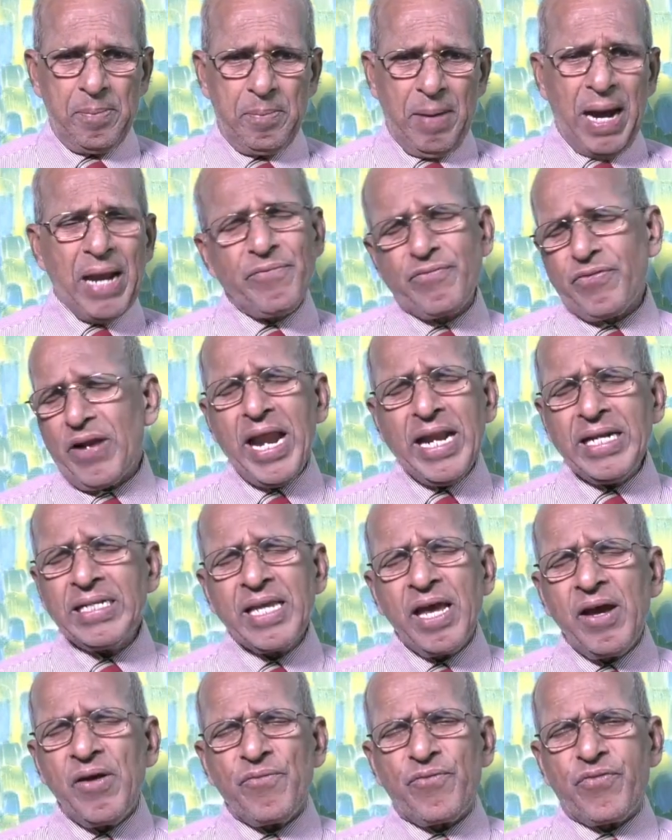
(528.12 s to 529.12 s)
My
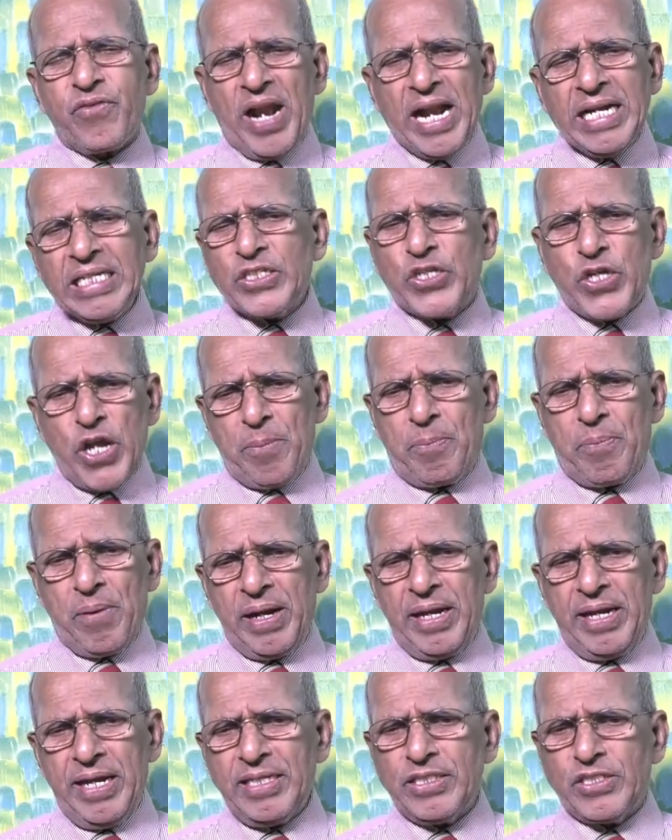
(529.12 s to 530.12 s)
friend, friendship
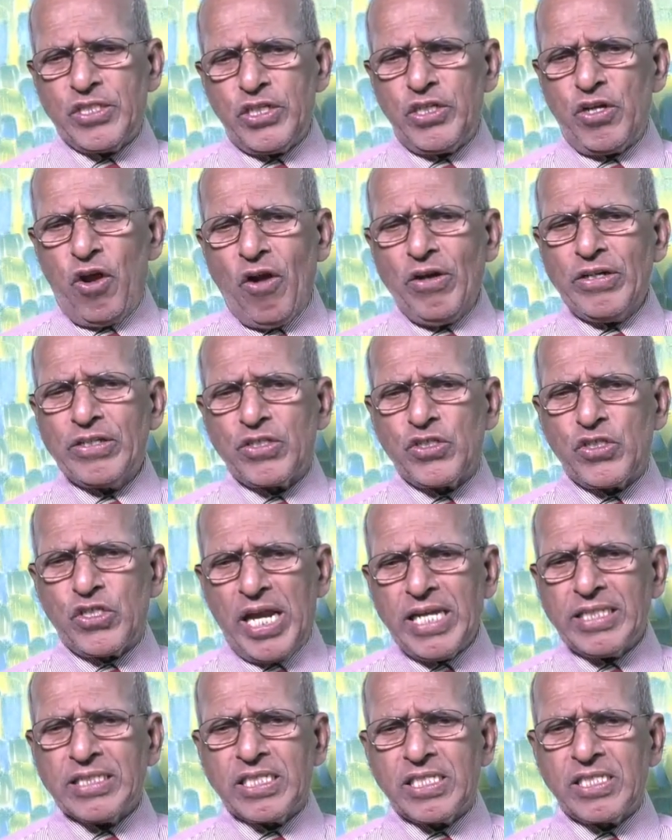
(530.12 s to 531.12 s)
is not
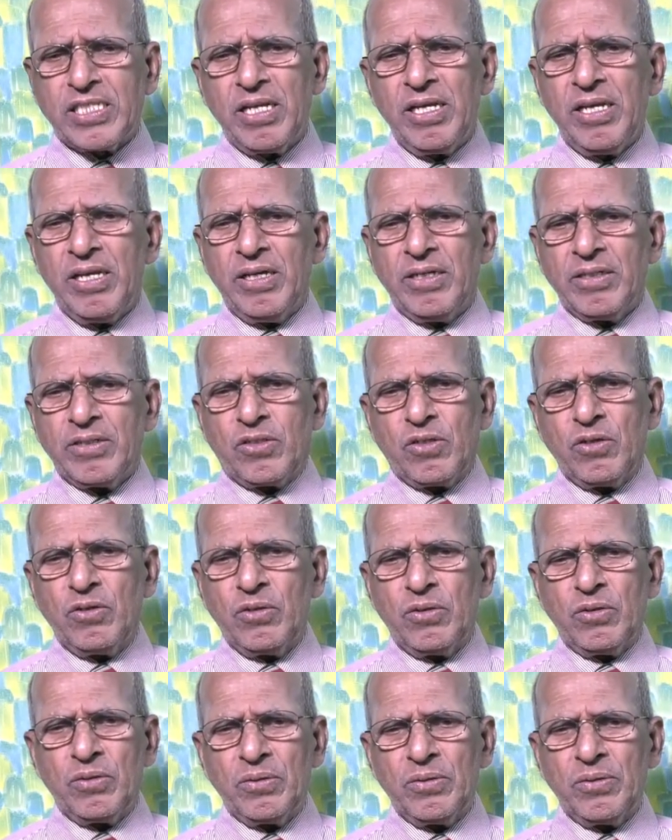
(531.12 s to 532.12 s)
just
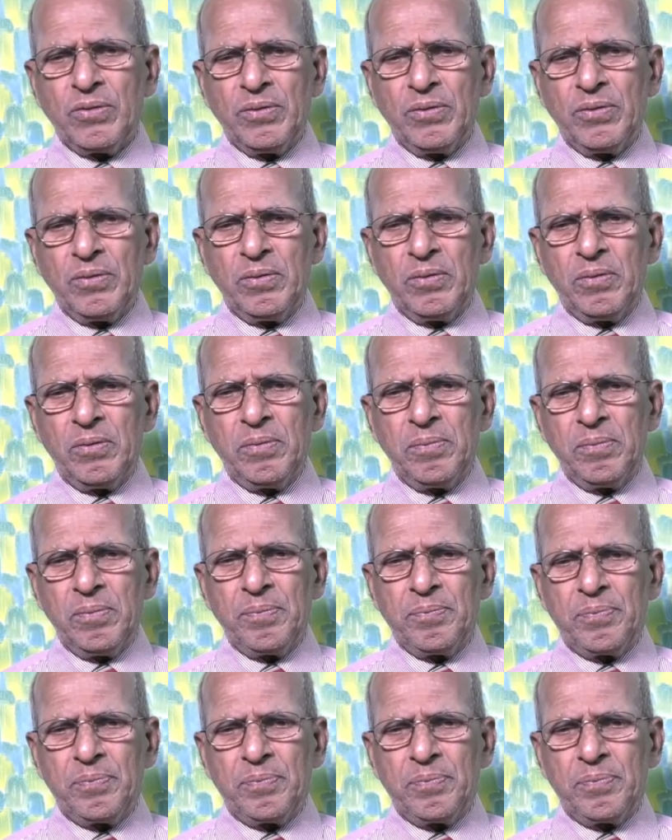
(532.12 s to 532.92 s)
to